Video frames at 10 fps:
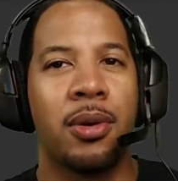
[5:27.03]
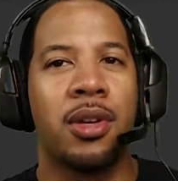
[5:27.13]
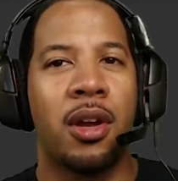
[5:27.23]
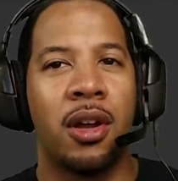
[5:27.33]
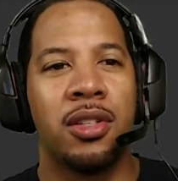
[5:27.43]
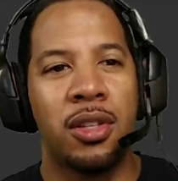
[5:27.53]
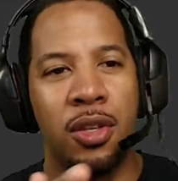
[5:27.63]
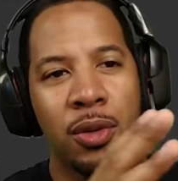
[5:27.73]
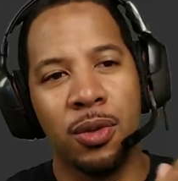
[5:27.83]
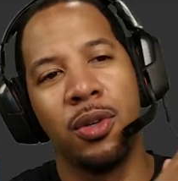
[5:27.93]
and cons
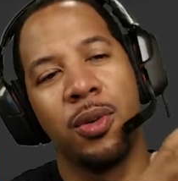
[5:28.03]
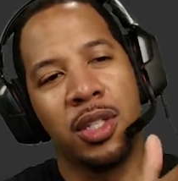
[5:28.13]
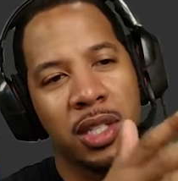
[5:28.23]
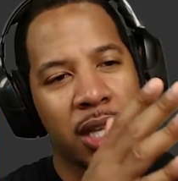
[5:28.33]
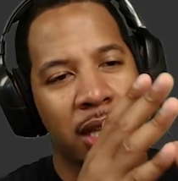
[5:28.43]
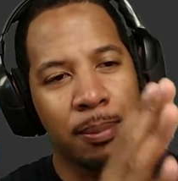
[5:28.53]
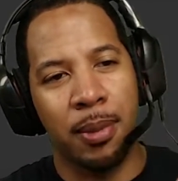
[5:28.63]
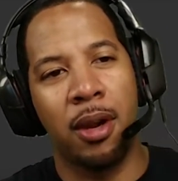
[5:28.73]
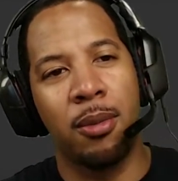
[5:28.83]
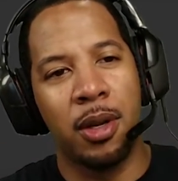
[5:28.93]
to doing just like the
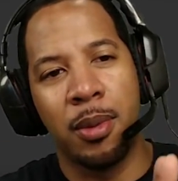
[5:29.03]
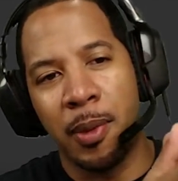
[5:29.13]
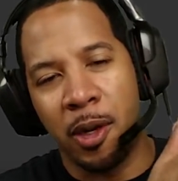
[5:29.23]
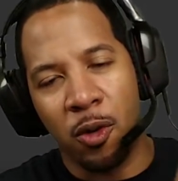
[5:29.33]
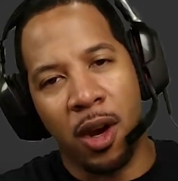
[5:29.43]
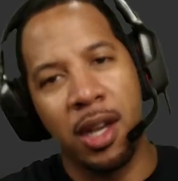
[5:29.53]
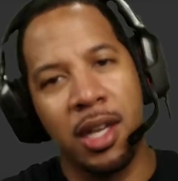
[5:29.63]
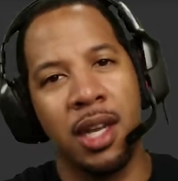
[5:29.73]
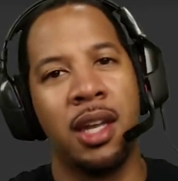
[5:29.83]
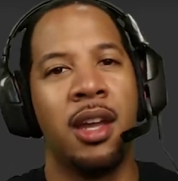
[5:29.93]
bare minimum and
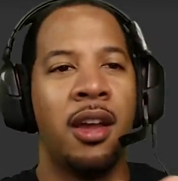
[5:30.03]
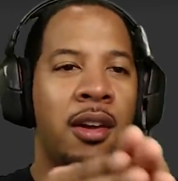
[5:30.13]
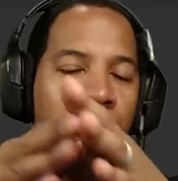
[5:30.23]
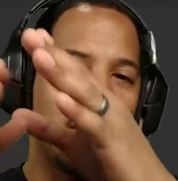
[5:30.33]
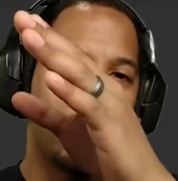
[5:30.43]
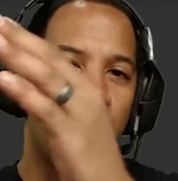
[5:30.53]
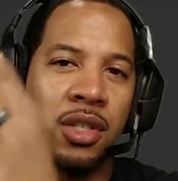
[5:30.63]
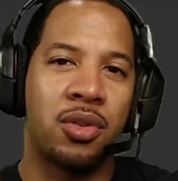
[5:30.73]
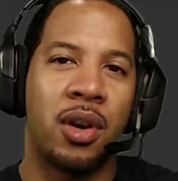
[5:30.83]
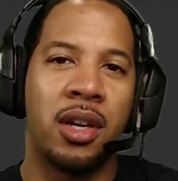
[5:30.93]
grinding versus
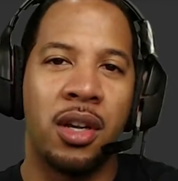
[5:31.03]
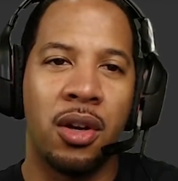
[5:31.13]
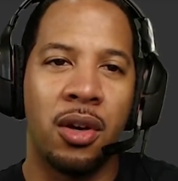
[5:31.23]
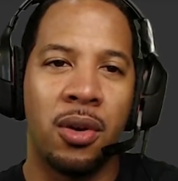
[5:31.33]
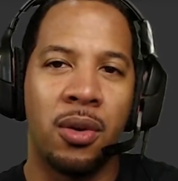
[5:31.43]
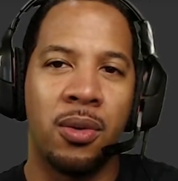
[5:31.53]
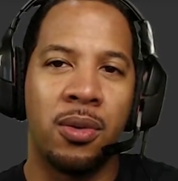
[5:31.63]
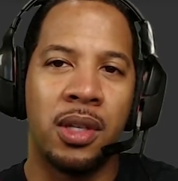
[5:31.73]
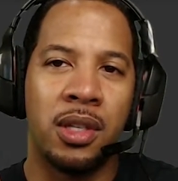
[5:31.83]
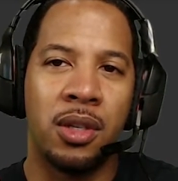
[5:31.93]
trying to go
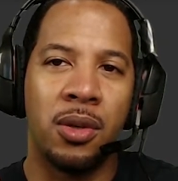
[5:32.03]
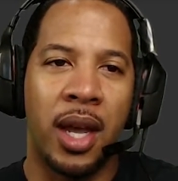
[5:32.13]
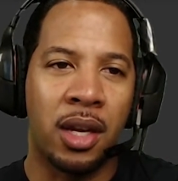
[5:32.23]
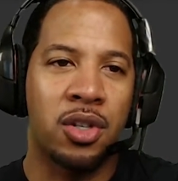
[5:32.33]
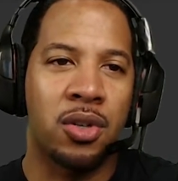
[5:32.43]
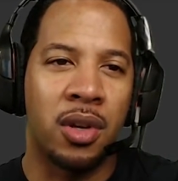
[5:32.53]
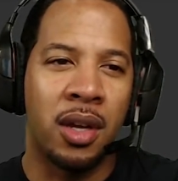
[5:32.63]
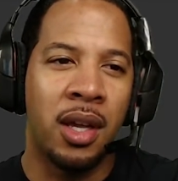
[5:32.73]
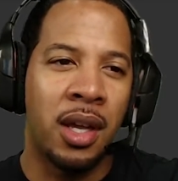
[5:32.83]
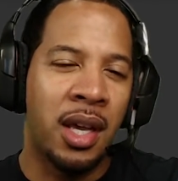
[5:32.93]
and do
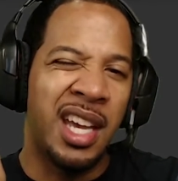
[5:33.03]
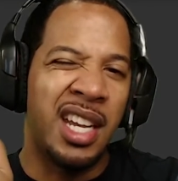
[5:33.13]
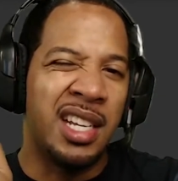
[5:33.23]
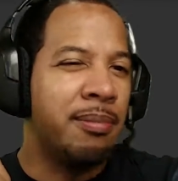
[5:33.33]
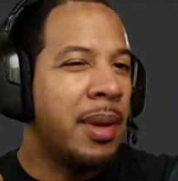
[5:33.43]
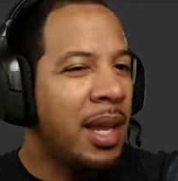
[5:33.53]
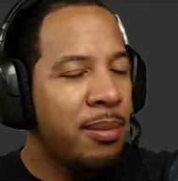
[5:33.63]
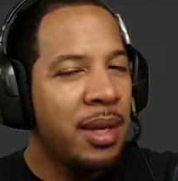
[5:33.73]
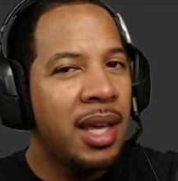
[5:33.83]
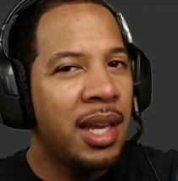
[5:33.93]
extra and
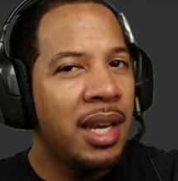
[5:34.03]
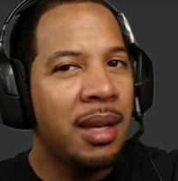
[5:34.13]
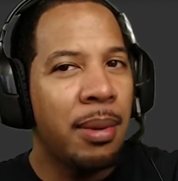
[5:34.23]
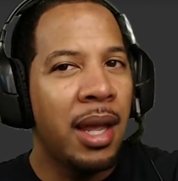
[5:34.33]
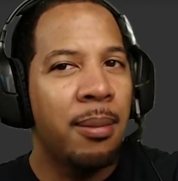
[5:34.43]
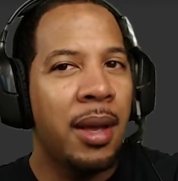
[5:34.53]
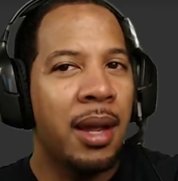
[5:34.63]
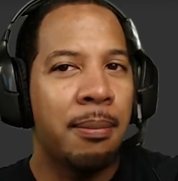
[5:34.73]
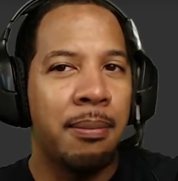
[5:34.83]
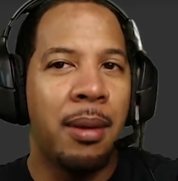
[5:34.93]
maybe getting
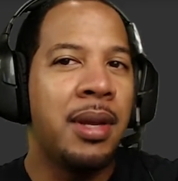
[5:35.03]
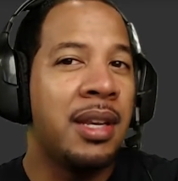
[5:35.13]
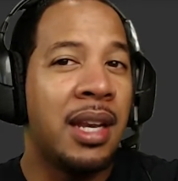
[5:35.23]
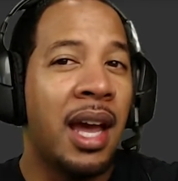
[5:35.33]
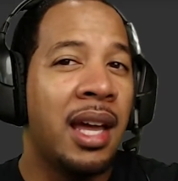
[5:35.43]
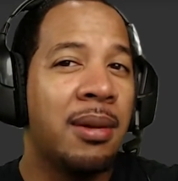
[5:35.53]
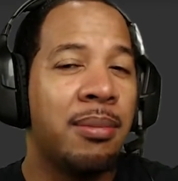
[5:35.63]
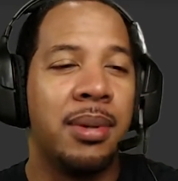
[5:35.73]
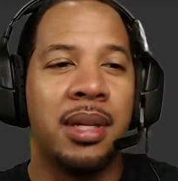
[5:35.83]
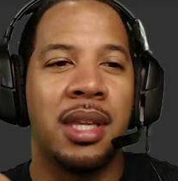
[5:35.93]
payback, maybe not,
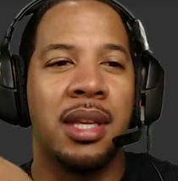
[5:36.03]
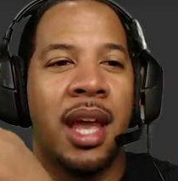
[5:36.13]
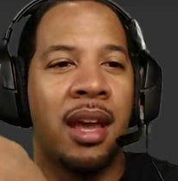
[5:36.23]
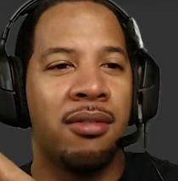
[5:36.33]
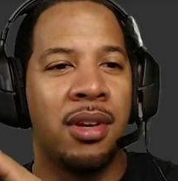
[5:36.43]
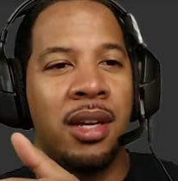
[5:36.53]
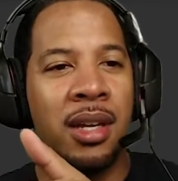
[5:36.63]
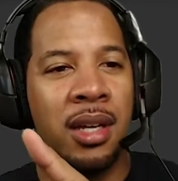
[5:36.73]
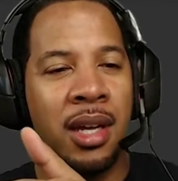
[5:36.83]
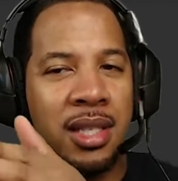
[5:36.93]
but then
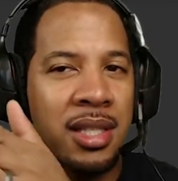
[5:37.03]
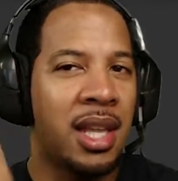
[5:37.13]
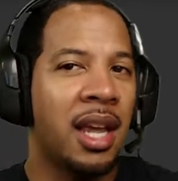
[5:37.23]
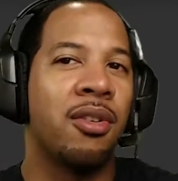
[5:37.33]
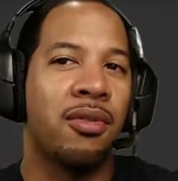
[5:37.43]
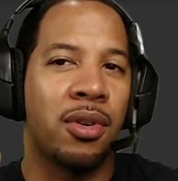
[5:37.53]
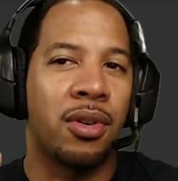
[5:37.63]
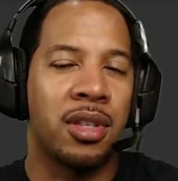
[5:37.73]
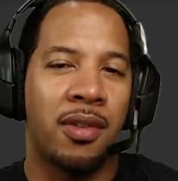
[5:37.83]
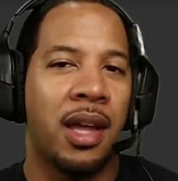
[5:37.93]
having a standard for
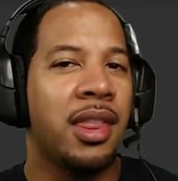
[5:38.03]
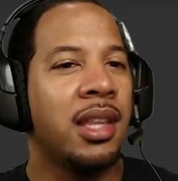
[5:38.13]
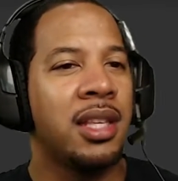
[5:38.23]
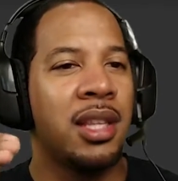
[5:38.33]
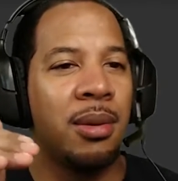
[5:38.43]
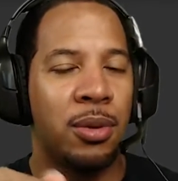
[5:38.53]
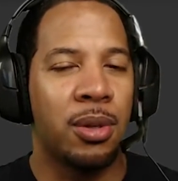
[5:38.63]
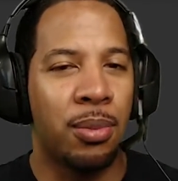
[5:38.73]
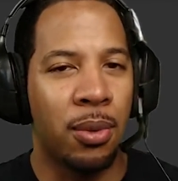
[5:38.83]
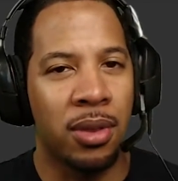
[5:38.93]
yourself. And I think that's the
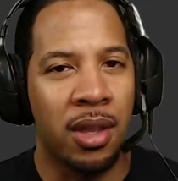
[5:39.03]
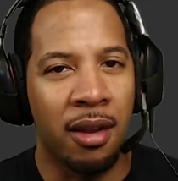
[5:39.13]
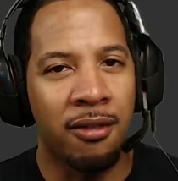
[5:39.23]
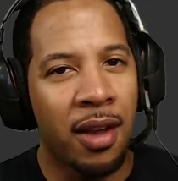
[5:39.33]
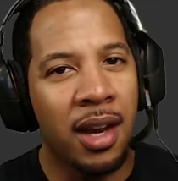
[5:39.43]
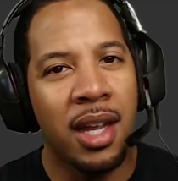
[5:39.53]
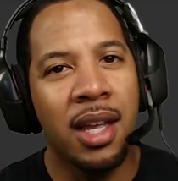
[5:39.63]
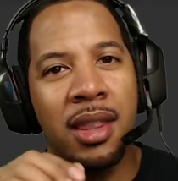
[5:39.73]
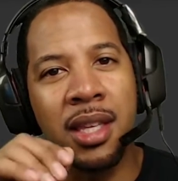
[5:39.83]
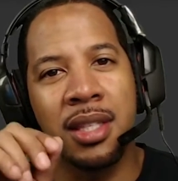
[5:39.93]
most important thing.
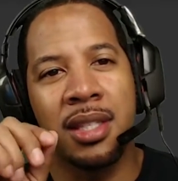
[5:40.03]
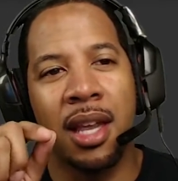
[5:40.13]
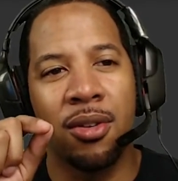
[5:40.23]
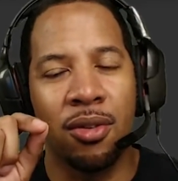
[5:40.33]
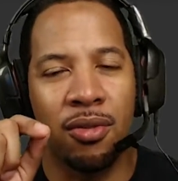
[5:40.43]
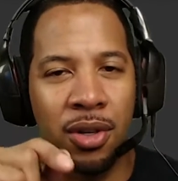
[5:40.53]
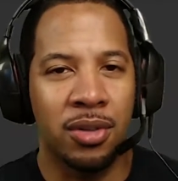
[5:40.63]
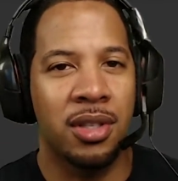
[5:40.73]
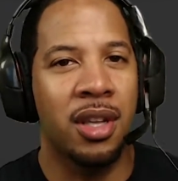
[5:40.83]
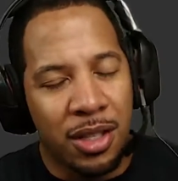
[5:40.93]
Finding the standard for
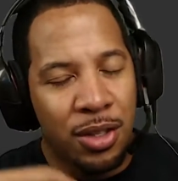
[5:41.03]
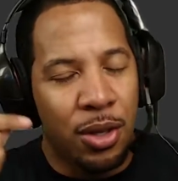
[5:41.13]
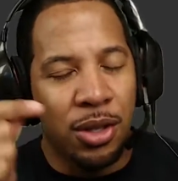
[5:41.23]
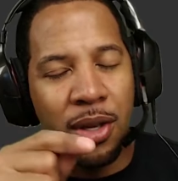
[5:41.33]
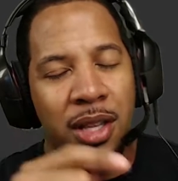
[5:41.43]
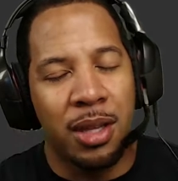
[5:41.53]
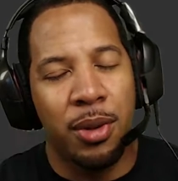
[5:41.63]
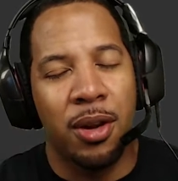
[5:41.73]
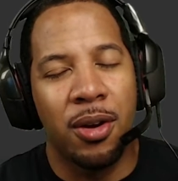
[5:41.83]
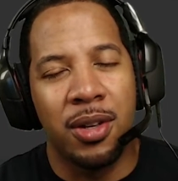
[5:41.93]
yourself. You can look in the
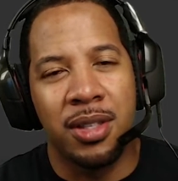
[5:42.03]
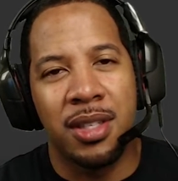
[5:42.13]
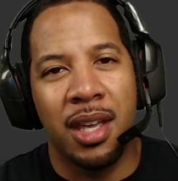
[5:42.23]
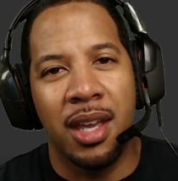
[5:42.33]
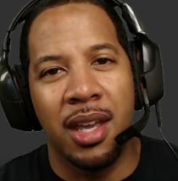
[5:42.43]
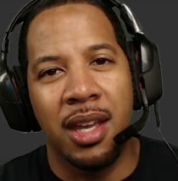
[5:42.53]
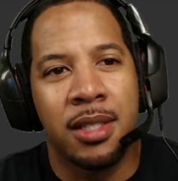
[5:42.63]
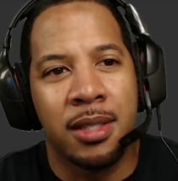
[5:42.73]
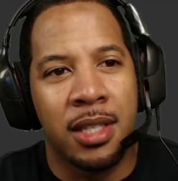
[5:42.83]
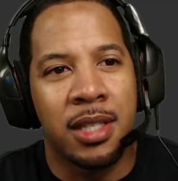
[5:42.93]
mirror and say,
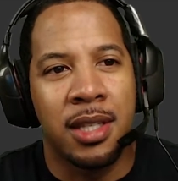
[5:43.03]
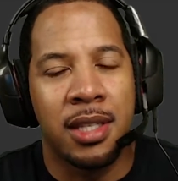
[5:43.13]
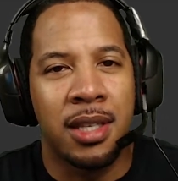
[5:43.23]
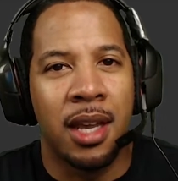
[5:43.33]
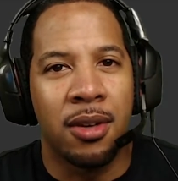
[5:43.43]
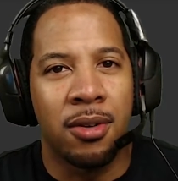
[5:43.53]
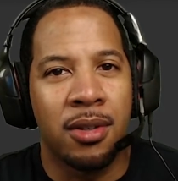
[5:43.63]
this is the standard.